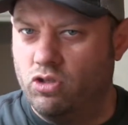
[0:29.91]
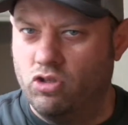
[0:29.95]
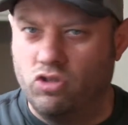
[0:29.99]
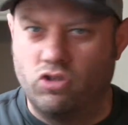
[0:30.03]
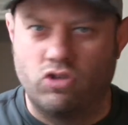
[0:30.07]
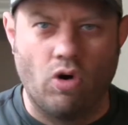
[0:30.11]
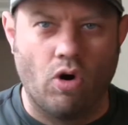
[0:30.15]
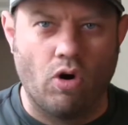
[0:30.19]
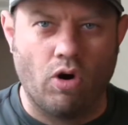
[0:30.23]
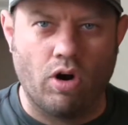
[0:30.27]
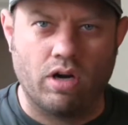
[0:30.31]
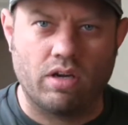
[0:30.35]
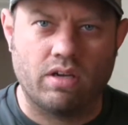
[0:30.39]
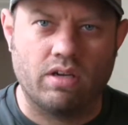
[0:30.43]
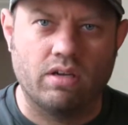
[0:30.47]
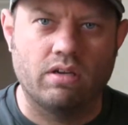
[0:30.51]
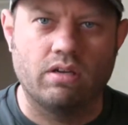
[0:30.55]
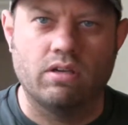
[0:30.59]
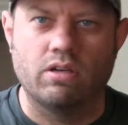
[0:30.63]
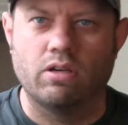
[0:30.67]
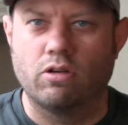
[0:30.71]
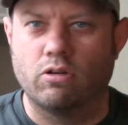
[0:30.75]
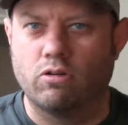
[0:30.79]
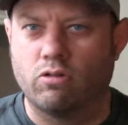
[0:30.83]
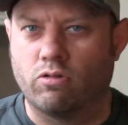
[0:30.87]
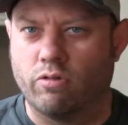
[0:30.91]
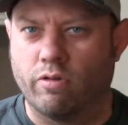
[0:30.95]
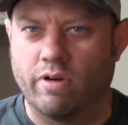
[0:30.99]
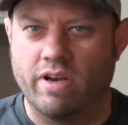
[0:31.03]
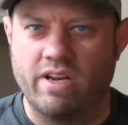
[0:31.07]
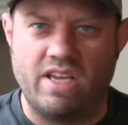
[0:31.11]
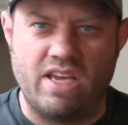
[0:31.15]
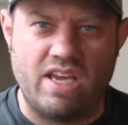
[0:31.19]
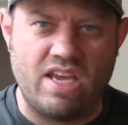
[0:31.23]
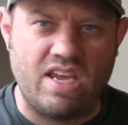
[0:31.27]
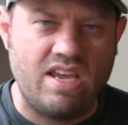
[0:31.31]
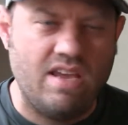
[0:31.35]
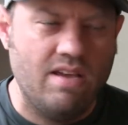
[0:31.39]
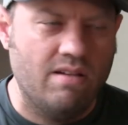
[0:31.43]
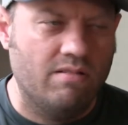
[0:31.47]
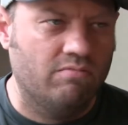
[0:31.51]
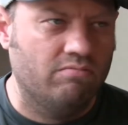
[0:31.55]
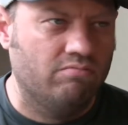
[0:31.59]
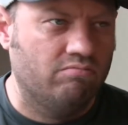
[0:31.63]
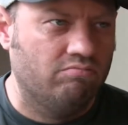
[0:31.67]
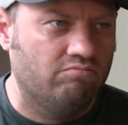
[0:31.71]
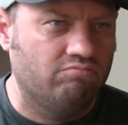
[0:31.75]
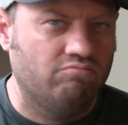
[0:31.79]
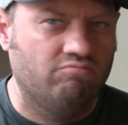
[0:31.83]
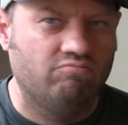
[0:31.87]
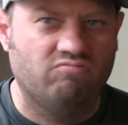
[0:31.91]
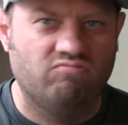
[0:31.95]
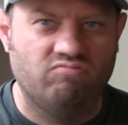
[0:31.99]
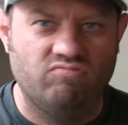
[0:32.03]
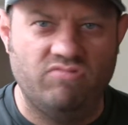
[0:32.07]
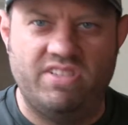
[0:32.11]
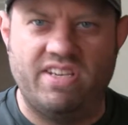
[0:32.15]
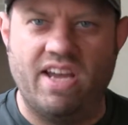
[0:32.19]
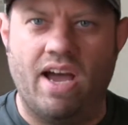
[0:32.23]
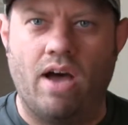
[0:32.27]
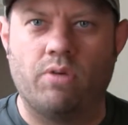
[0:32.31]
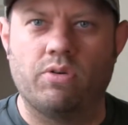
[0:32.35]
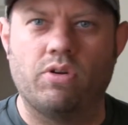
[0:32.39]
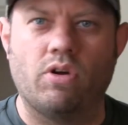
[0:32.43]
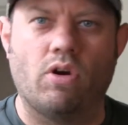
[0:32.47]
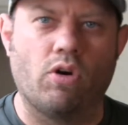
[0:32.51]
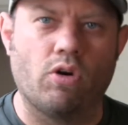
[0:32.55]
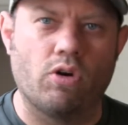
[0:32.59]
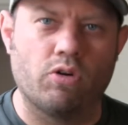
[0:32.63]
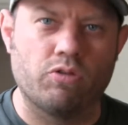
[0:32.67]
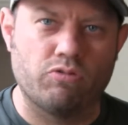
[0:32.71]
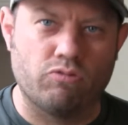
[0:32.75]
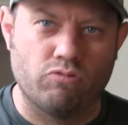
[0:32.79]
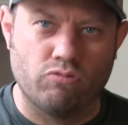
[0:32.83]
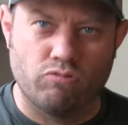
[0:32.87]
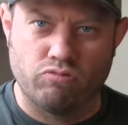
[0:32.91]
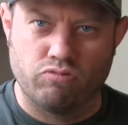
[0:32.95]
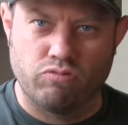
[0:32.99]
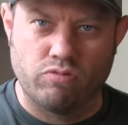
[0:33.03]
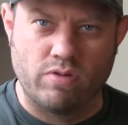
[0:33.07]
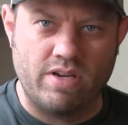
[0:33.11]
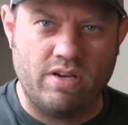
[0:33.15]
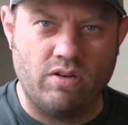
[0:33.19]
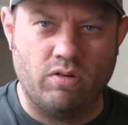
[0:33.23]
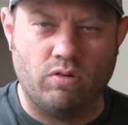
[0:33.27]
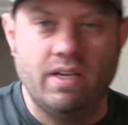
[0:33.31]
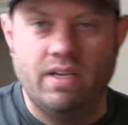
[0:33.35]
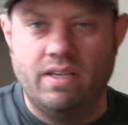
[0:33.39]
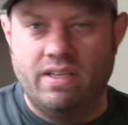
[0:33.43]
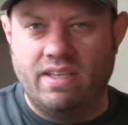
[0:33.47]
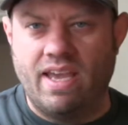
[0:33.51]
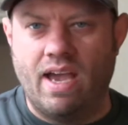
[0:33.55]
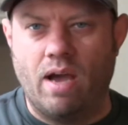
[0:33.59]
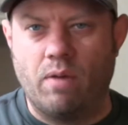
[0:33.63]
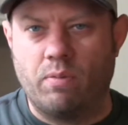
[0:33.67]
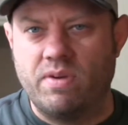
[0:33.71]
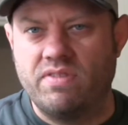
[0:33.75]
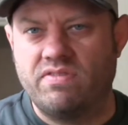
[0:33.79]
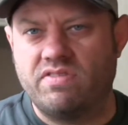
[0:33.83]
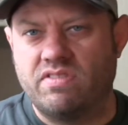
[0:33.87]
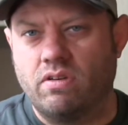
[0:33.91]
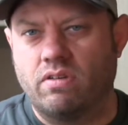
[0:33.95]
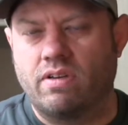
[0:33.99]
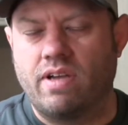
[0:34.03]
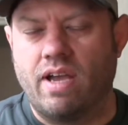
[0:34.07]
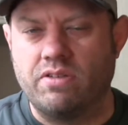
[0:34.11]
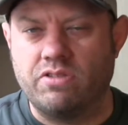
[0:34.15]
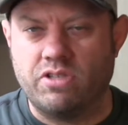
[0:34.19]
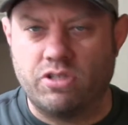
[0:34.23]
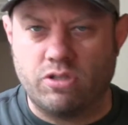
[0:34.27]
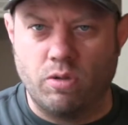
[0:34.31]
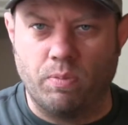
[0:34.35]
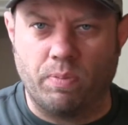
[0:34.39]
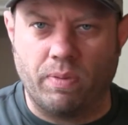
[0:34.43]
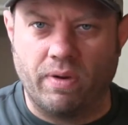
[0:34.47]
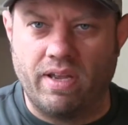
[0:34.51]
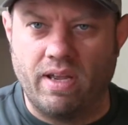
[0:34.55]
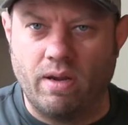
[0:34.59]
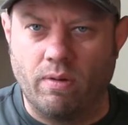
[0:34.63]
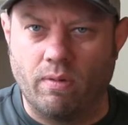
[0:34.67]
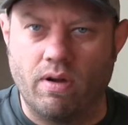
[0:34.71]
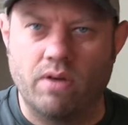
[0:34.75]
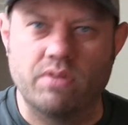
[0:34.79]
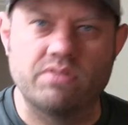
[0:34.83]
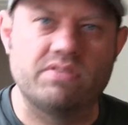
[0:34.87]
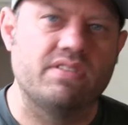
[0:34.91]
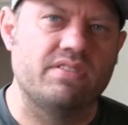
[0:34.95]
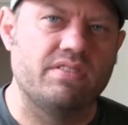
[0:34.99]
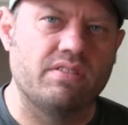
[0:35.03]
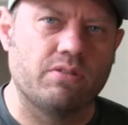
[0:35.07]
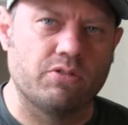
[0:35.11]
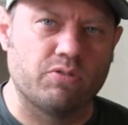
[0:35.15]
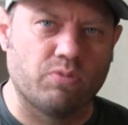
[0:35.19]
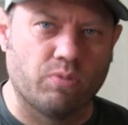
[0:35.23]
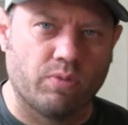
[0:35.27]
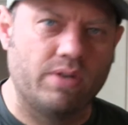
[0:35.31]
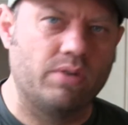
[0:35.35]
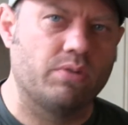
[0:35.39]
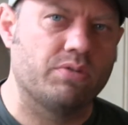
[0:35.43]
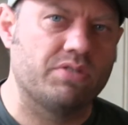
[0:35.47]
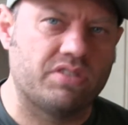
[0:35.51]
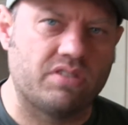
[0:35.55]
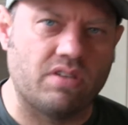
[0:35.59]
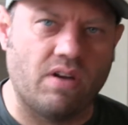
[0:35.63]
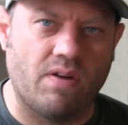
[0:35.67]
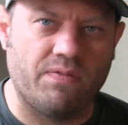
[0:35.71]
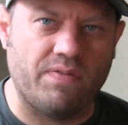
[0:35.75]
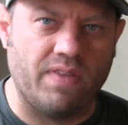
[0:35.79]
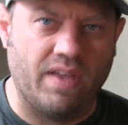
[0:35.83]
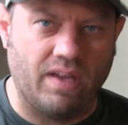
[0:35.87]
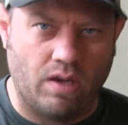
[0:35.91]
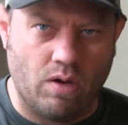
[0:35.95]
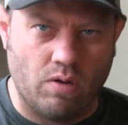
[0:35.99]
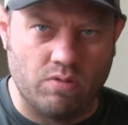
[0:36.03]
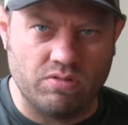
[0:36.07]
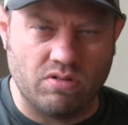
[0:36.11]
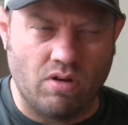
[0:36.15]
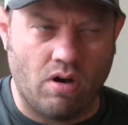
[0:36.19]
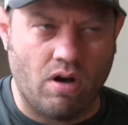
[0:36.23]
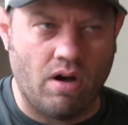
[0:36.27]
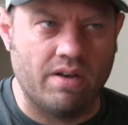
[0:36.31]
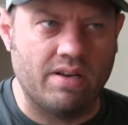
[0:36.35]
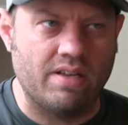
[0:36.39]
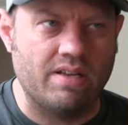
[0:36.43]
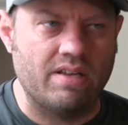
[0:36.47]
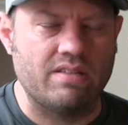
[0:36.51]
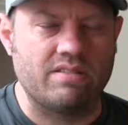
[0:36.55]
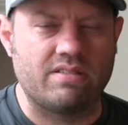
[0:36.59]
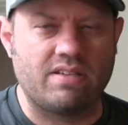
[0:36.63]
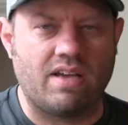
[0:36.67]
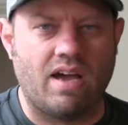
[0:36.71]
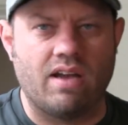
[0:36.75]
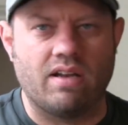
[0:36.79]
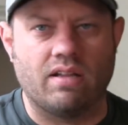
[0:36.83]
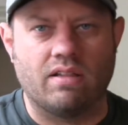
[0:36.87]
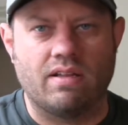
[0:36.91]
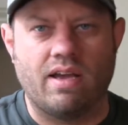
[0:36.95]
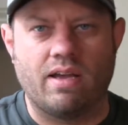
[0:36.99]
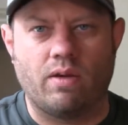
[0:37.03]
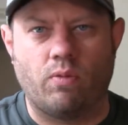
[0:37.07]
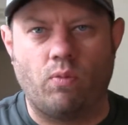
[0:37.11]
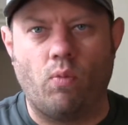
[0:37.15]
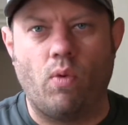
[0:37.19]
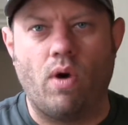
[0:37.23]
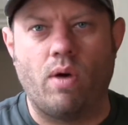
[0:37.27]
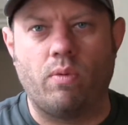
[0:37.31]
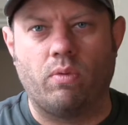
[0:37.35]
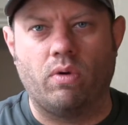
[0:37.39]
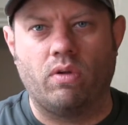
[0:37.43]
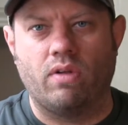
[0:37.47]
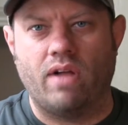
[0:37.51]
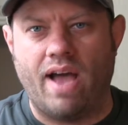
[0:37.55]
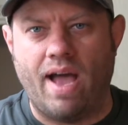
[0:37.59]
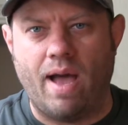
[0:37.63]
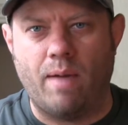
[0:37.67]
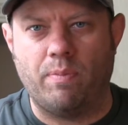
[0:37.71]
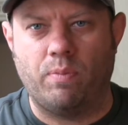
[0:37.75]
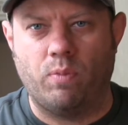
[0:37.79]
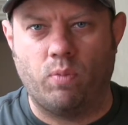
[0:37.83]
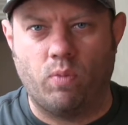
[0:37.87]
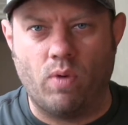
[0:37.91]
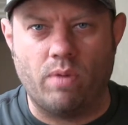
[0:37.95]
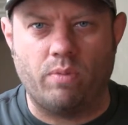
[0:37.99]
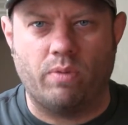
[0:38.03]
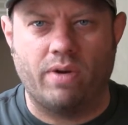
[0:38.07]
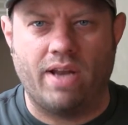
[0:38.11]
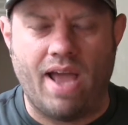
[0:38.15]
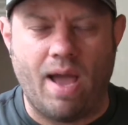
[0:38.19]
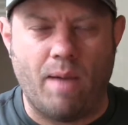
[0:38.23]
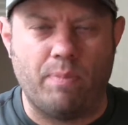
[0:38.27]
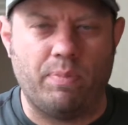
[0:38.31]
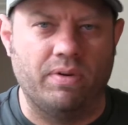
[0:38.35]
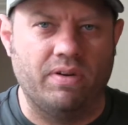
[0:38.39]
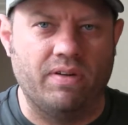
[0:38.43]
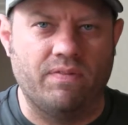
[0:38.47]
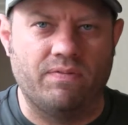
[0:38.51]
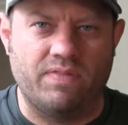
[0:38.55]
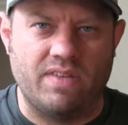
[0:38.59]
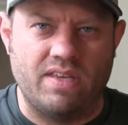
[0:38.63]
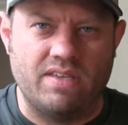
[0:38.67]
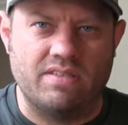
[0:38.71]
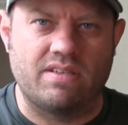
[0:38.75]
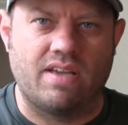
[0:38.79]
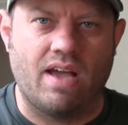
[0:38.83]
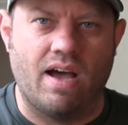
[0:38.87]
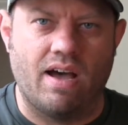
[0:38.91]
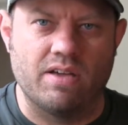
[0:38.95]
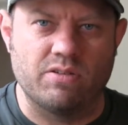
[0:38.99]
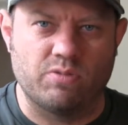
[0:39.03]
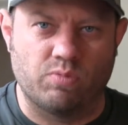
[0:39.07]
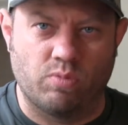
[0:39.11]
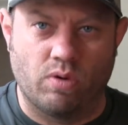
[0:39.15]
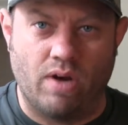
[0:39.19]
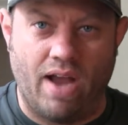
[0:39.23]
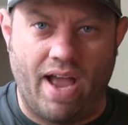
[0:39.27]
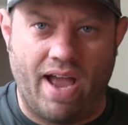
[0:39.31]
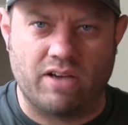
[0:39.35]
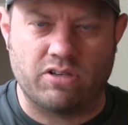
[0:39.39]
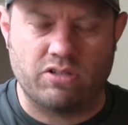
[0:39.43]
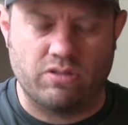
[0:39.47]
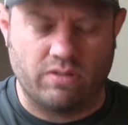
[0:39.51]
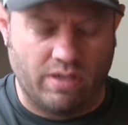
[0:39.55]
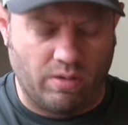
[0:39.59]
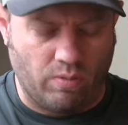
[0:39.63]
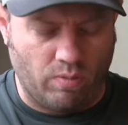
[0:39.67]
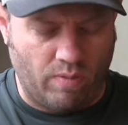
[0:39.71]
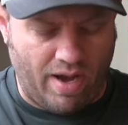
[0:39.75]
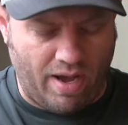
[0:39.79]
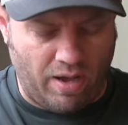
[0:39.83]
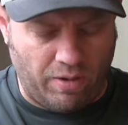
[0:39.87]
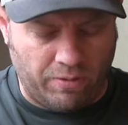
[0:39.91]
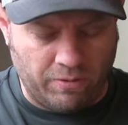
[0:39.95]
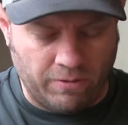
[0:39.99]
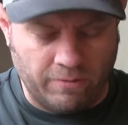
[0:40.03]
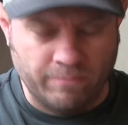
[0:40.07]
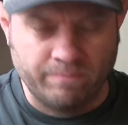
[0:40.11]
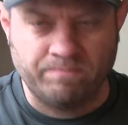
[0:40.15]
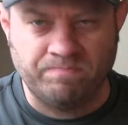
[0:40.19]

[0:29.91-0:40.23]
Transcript: Dark, gritty, down-to-earth, real. Yeah, we still got superheroes, and there's real stuff that goes on, and it's kind of like what would happen if these guys were actually around.